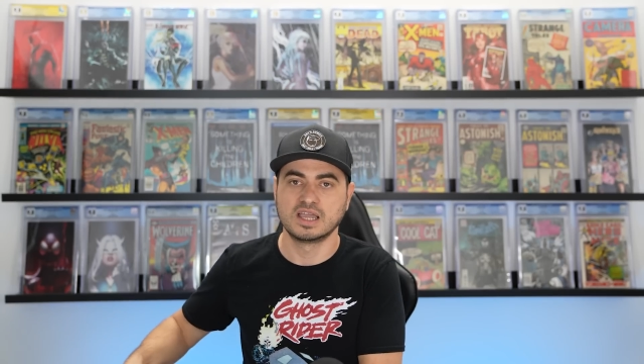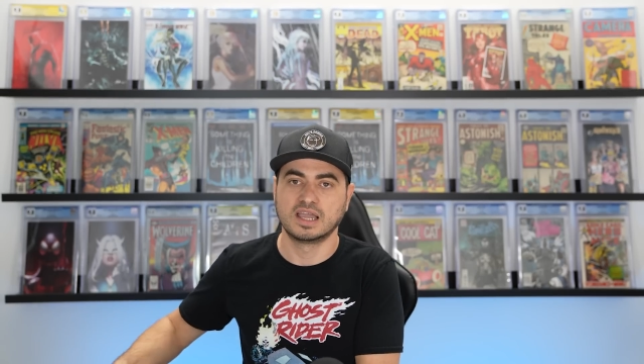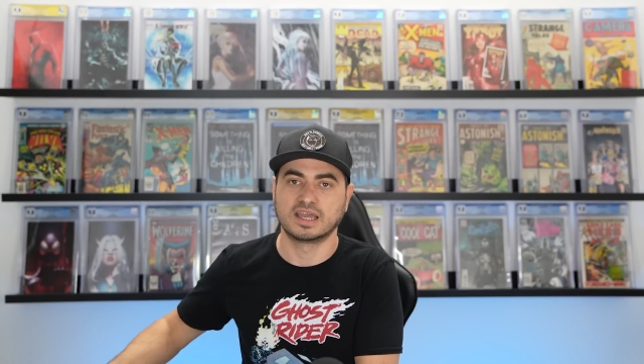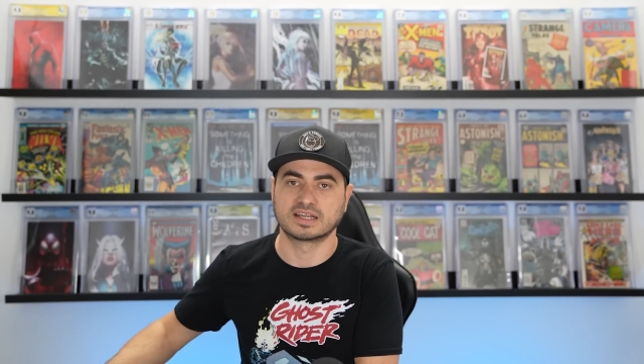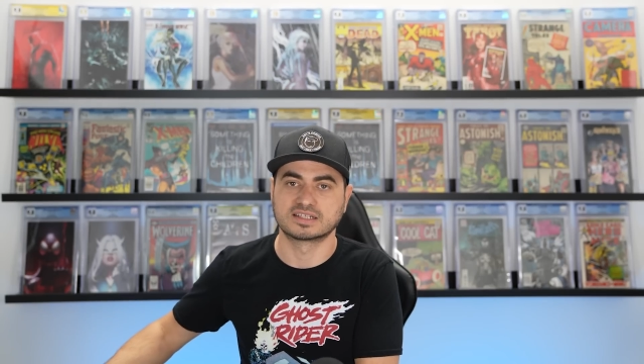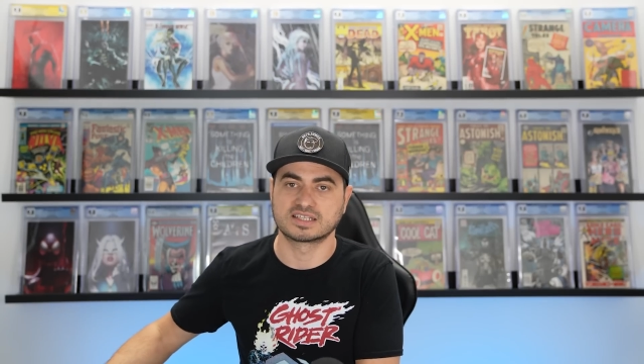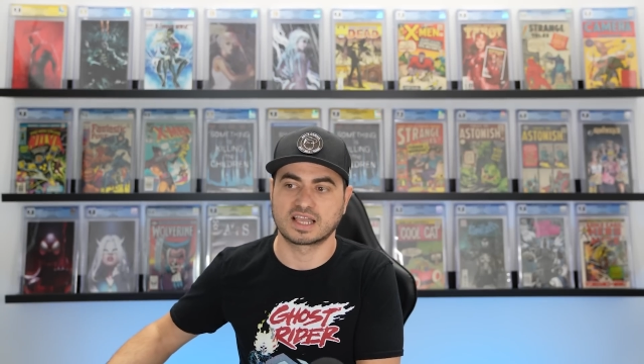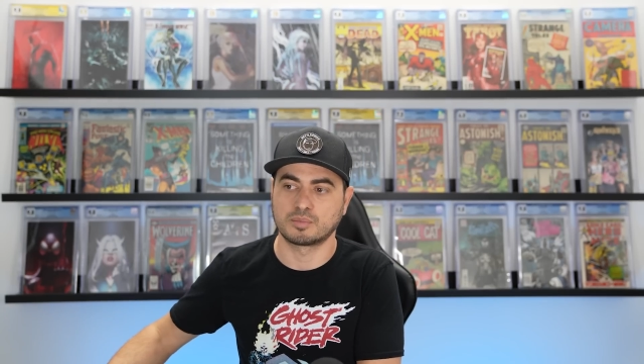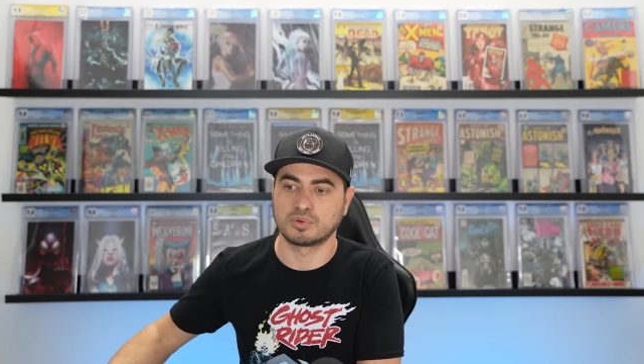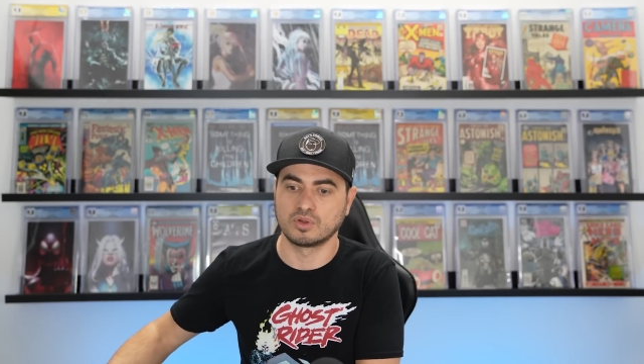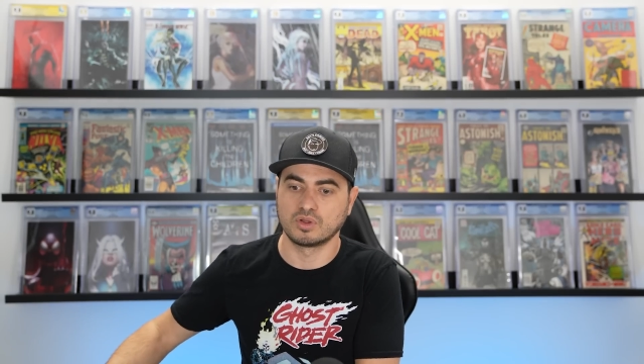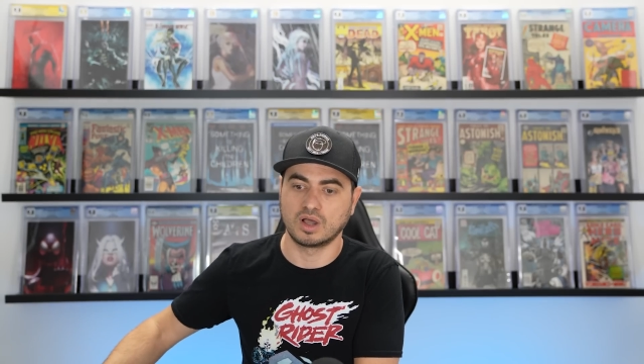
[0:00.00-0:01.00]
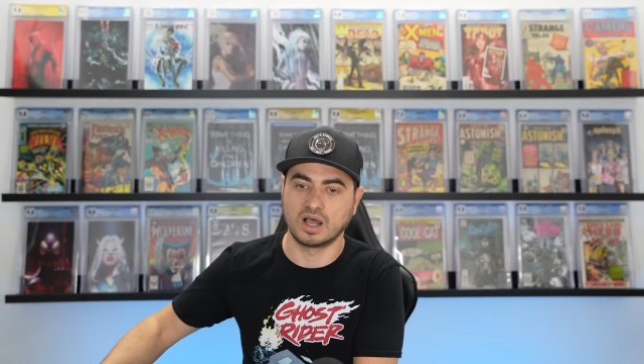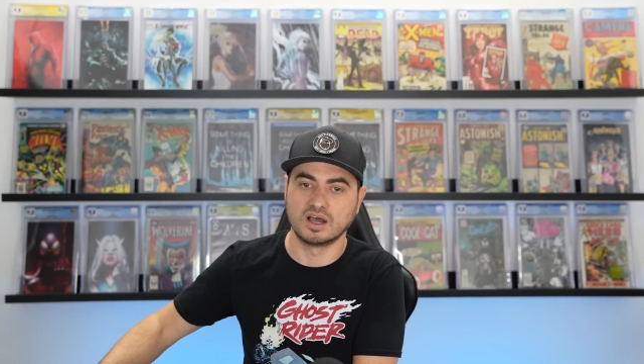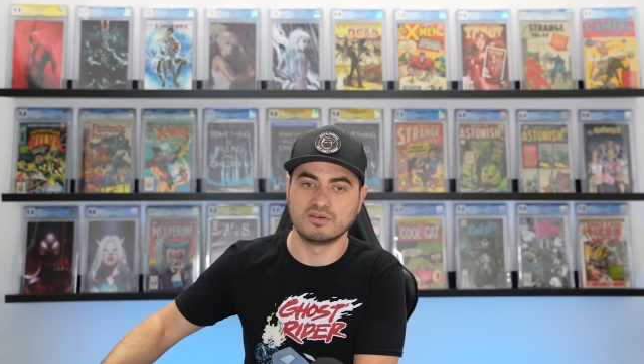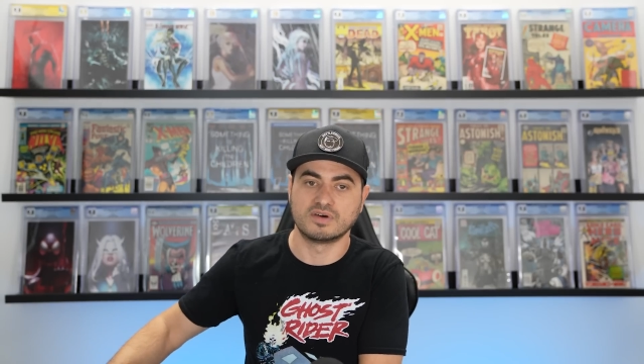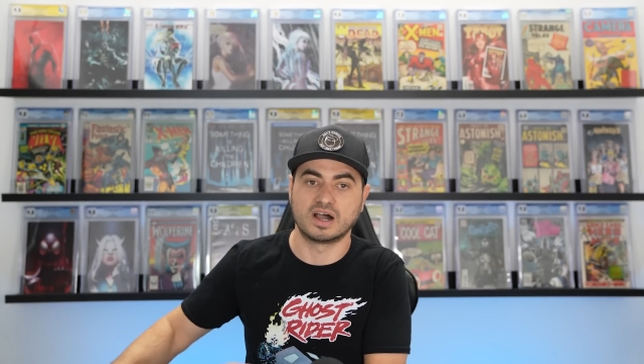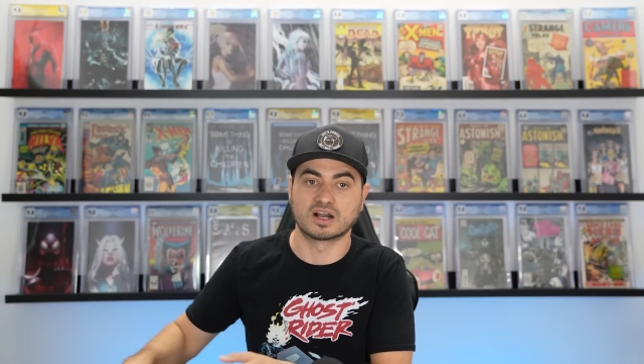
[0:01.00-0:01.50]
an example
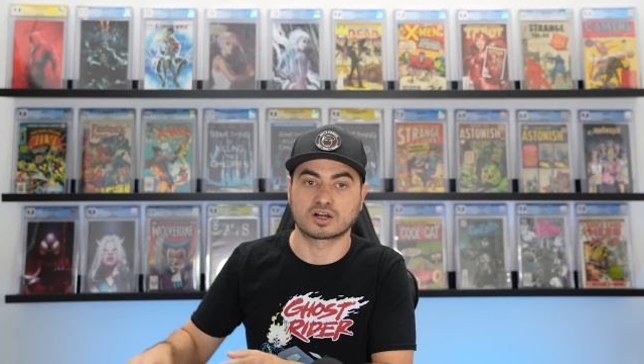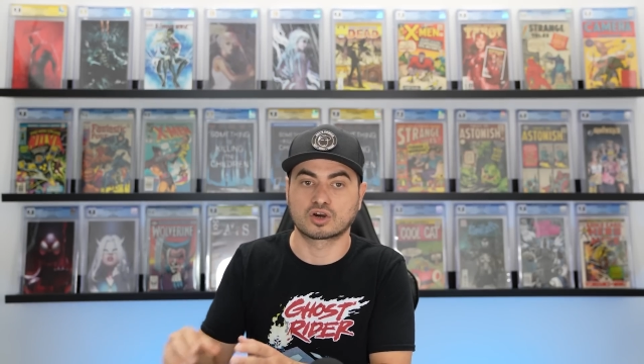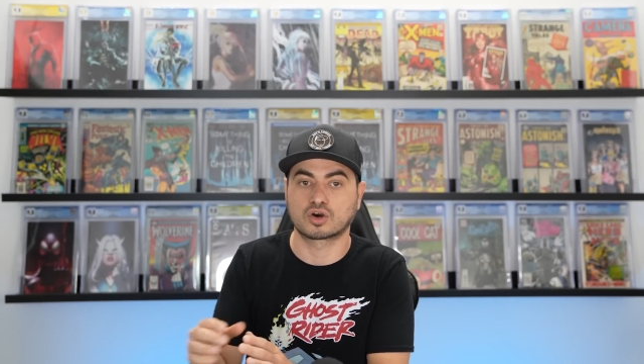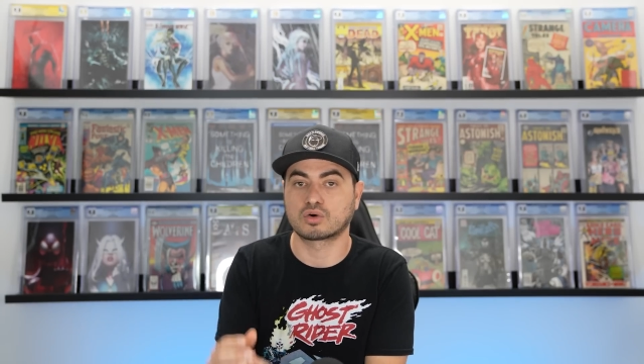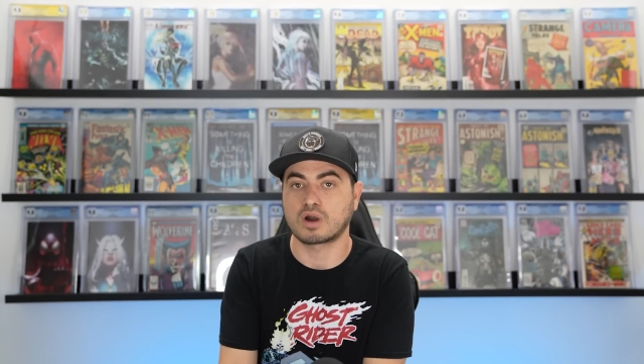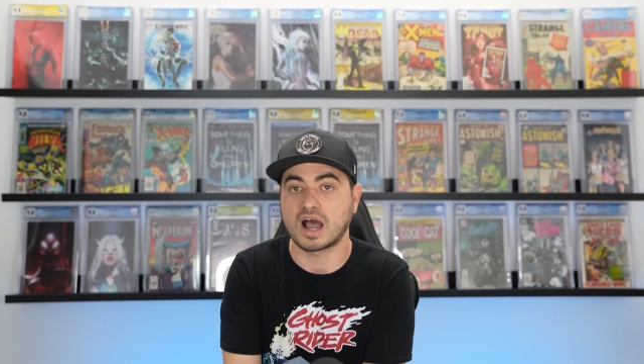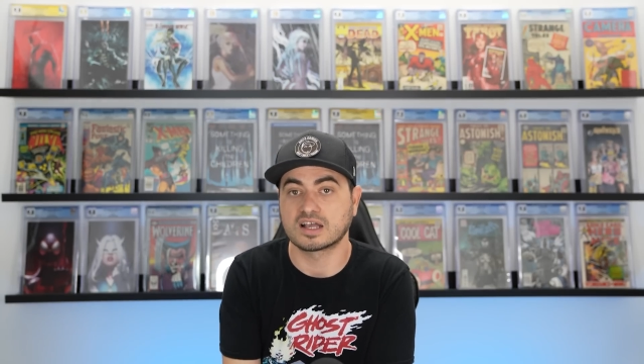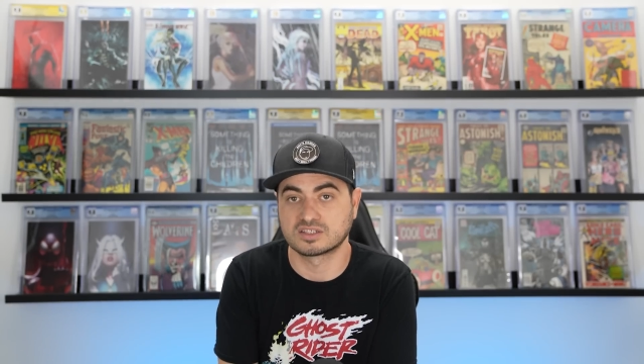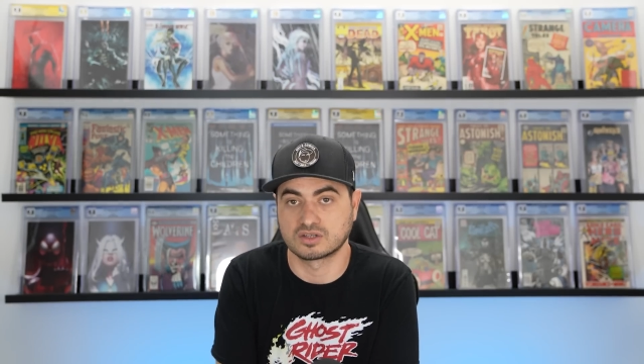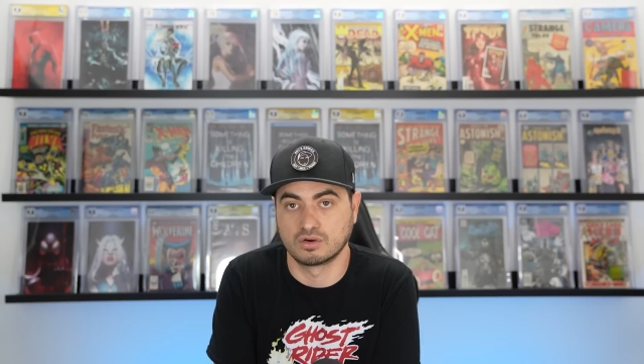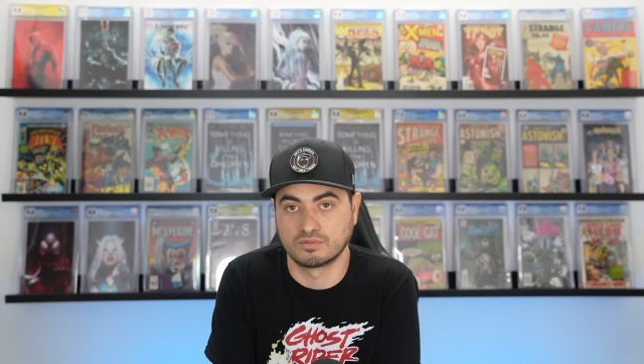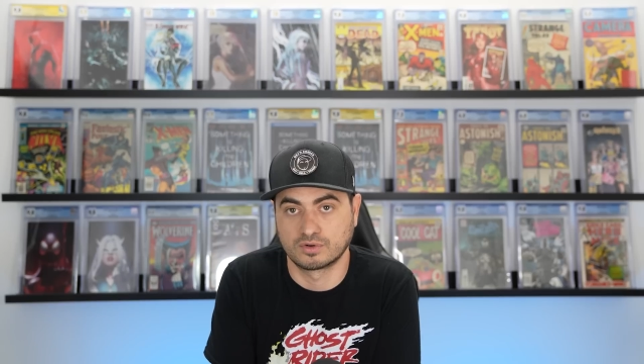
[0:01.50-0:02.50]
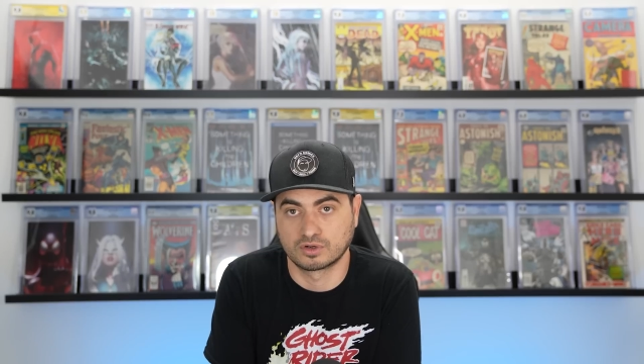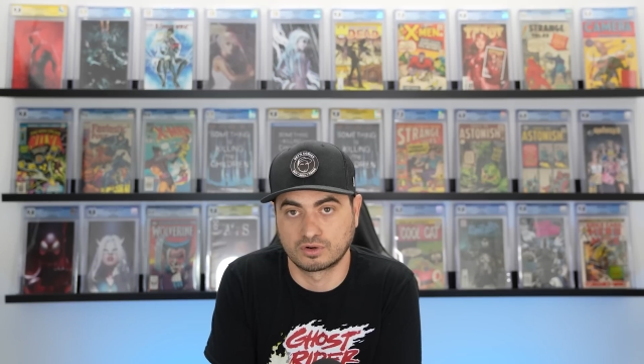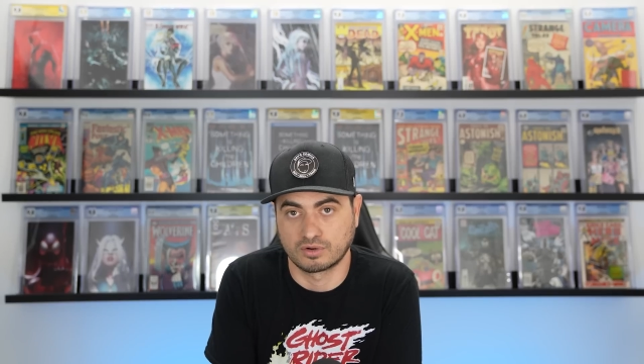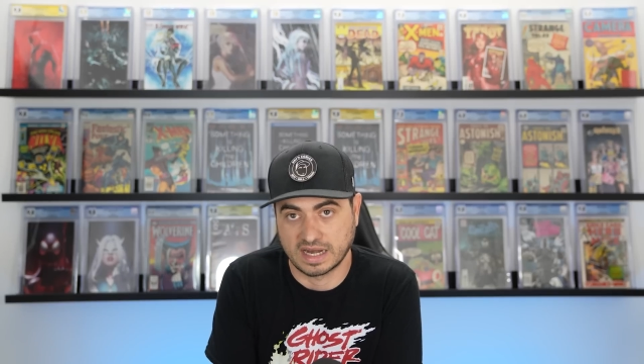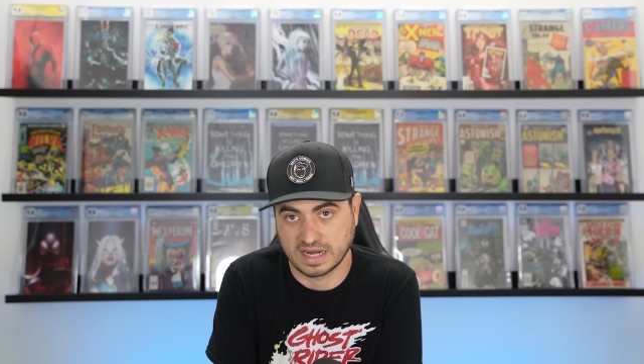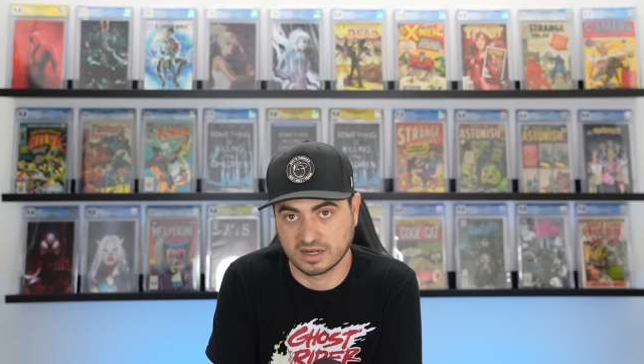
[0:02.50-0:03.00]
of a crossover
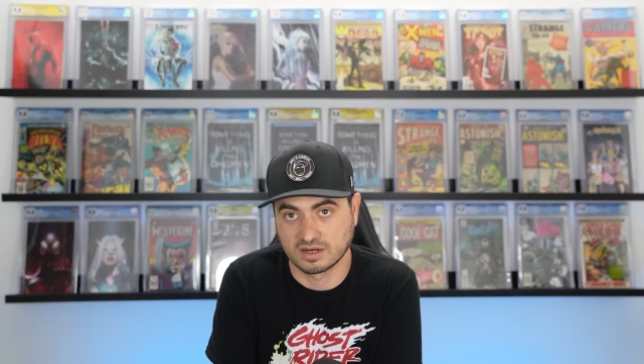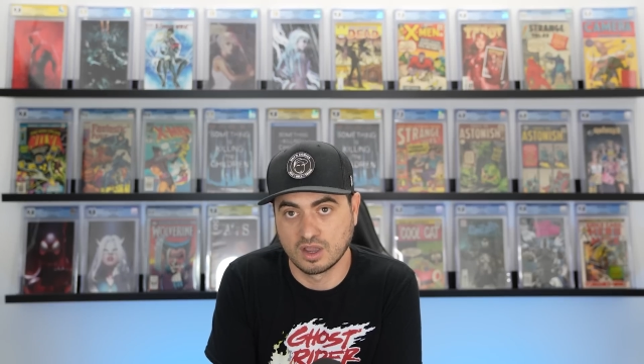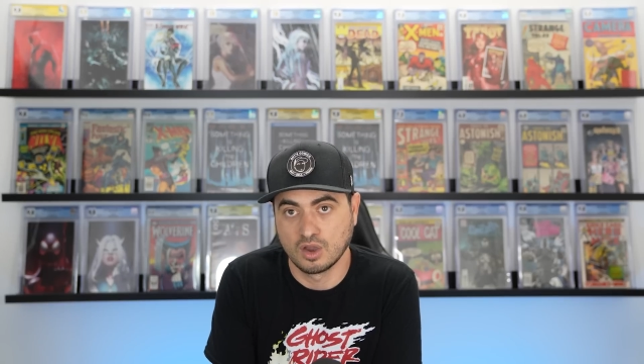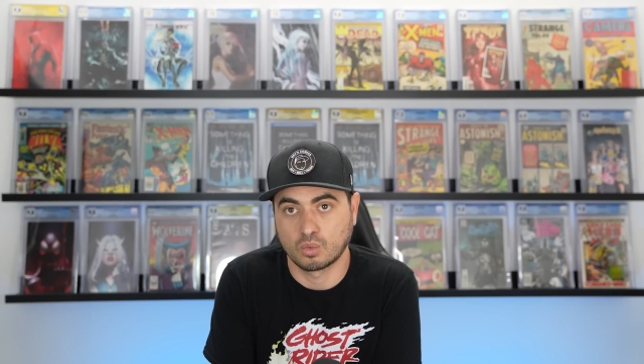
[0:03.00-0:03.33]
grade